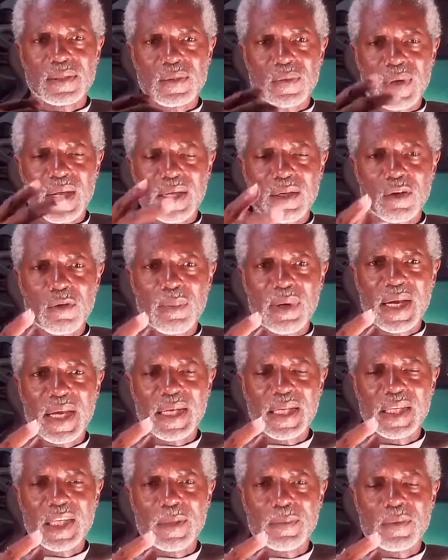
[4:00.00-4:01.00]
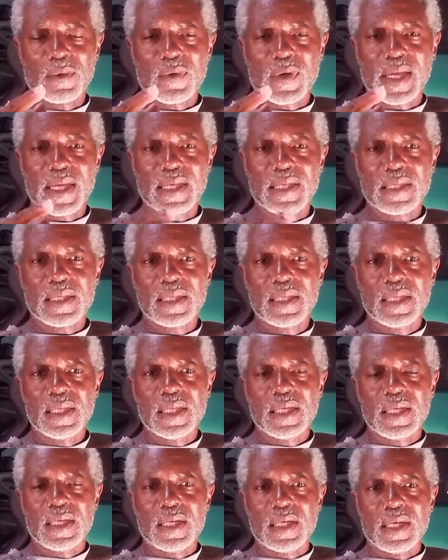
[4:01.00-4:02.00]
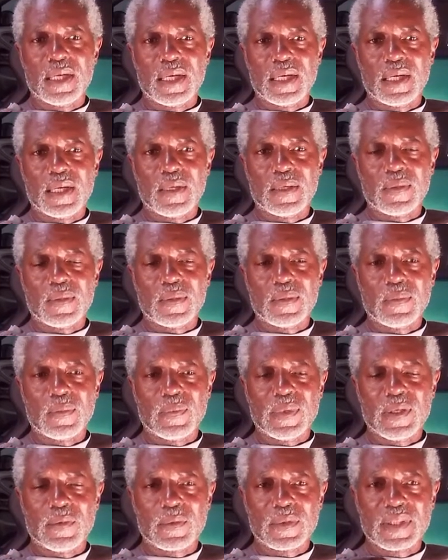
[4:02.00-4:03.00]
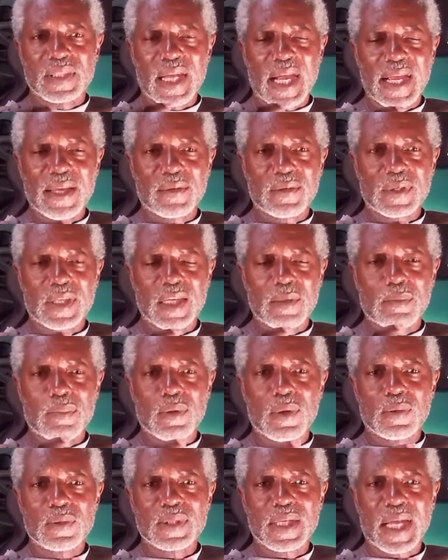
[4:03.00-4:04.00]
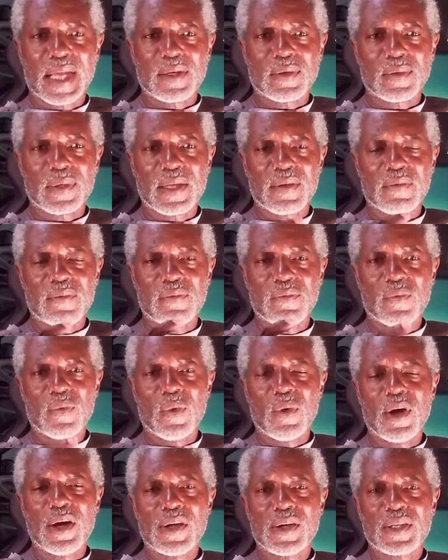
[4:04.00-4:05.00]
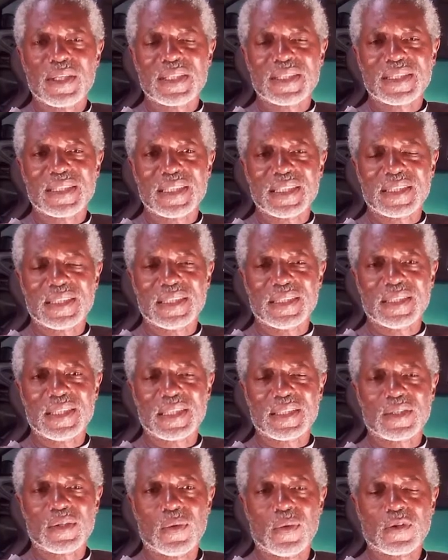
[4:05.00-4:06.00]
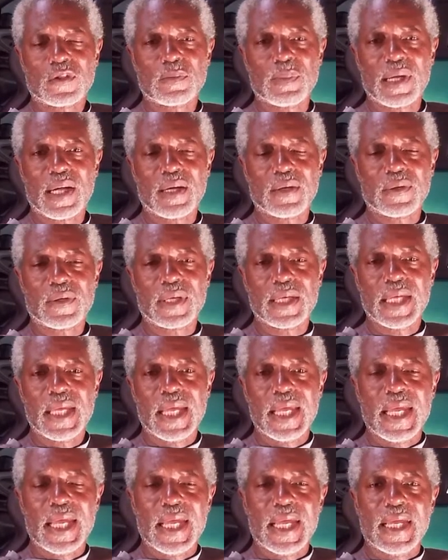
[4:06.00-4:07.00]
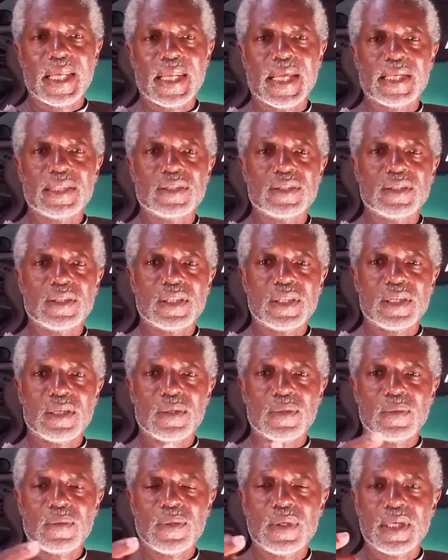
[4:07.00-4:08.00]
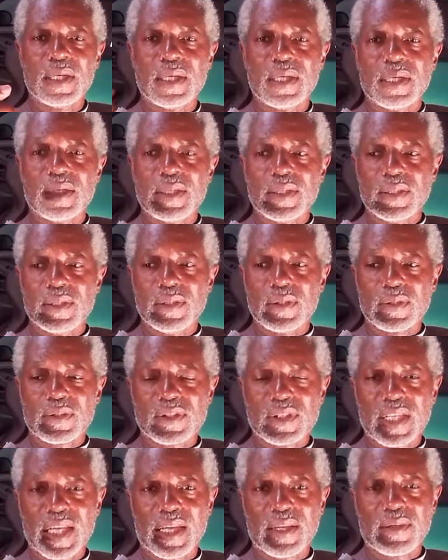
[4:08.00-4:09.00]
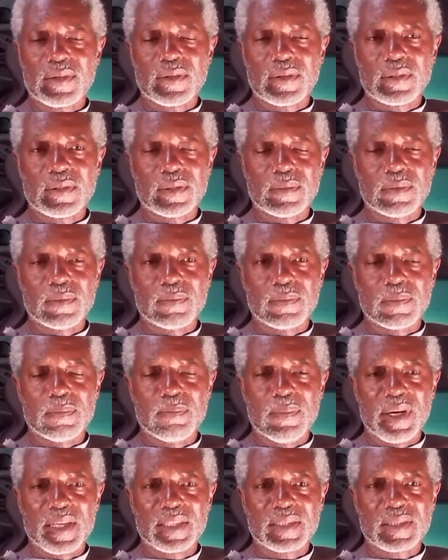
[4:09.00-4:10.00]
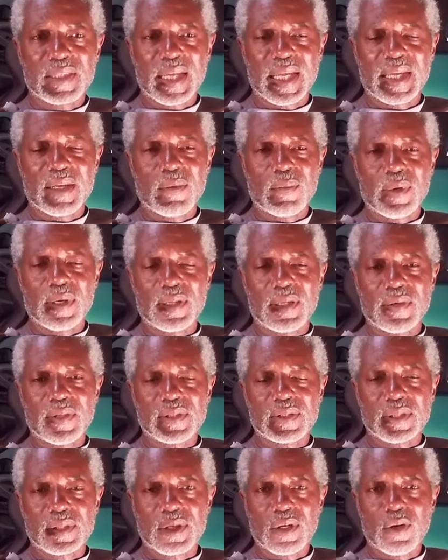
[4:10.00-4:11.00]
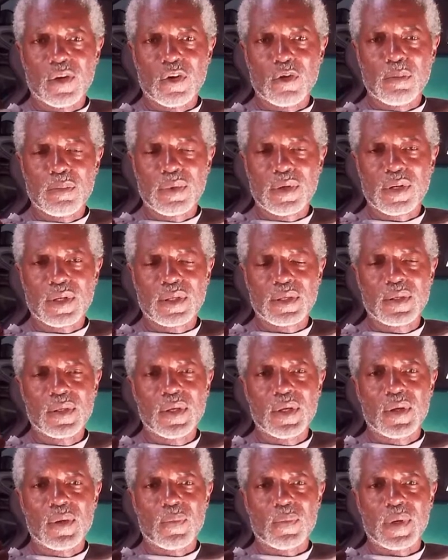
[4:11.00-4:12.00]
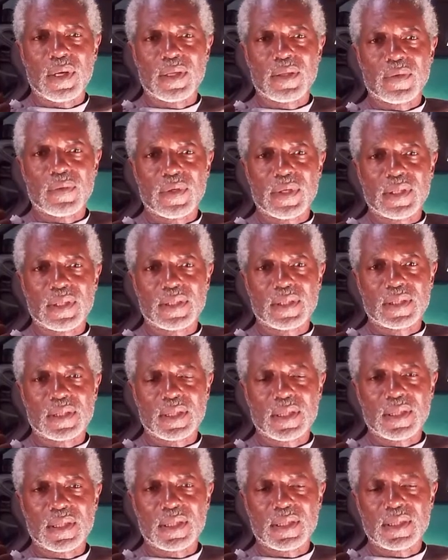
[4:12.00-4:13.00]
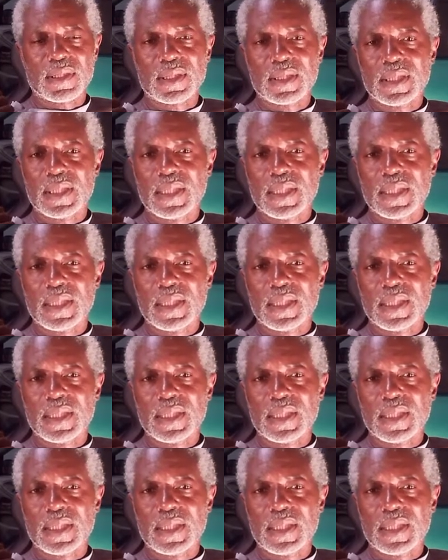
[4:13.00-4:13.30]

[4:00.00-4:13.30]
the throttle body upgrade, we were dyno, that pro dyno, at 466 horsepower. And as you know, your standard Mustang, whether it's a Cobra, whether it's a